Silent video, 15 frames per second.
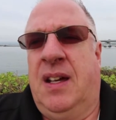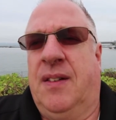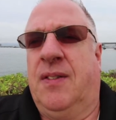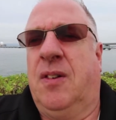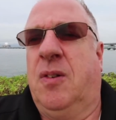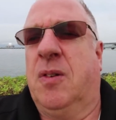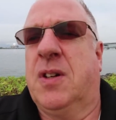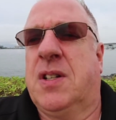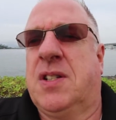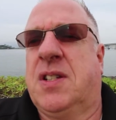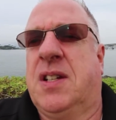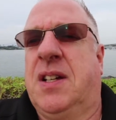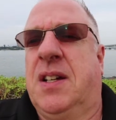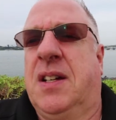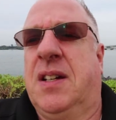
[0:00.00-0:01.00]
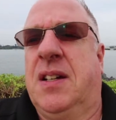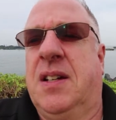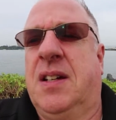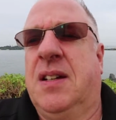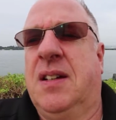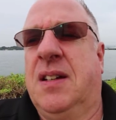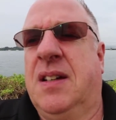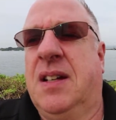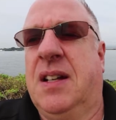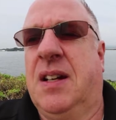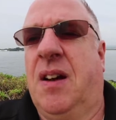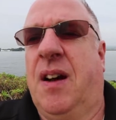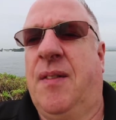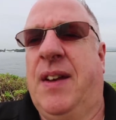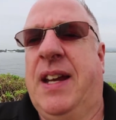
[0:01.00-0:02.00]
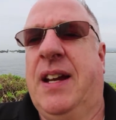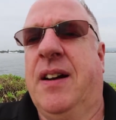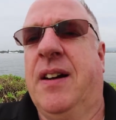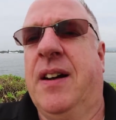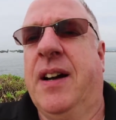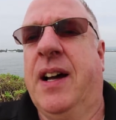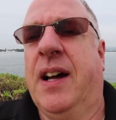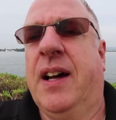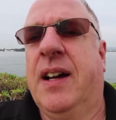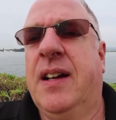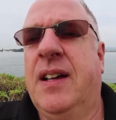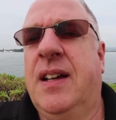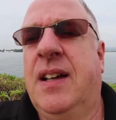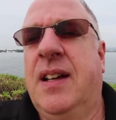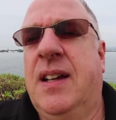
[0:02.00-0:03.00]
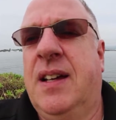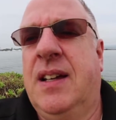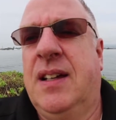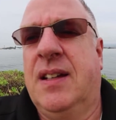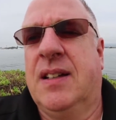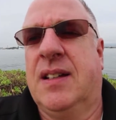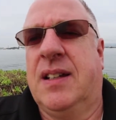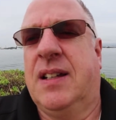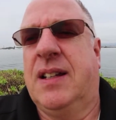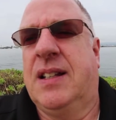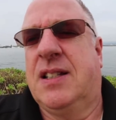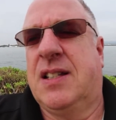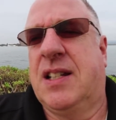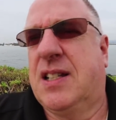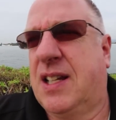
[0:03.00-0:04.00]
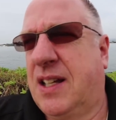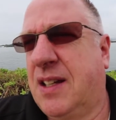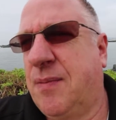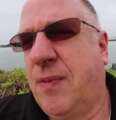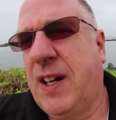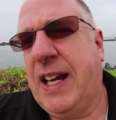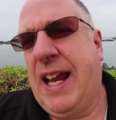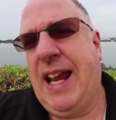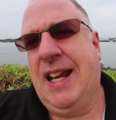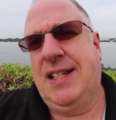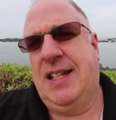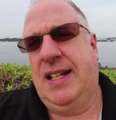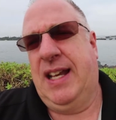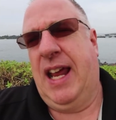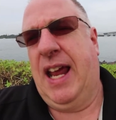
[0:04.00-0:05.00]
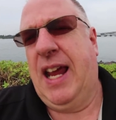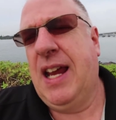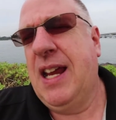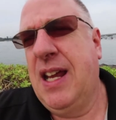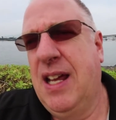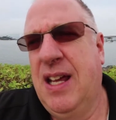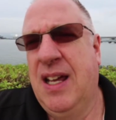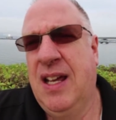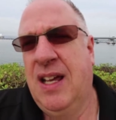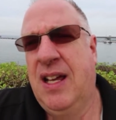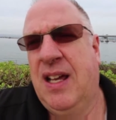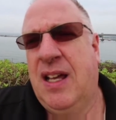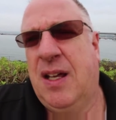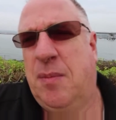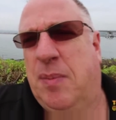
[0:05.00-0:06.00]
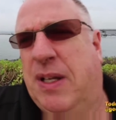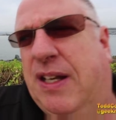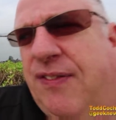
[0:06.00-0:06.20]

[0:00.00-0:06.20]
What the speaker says: Of course, you know, I'm here, it's a pretty hazy day, but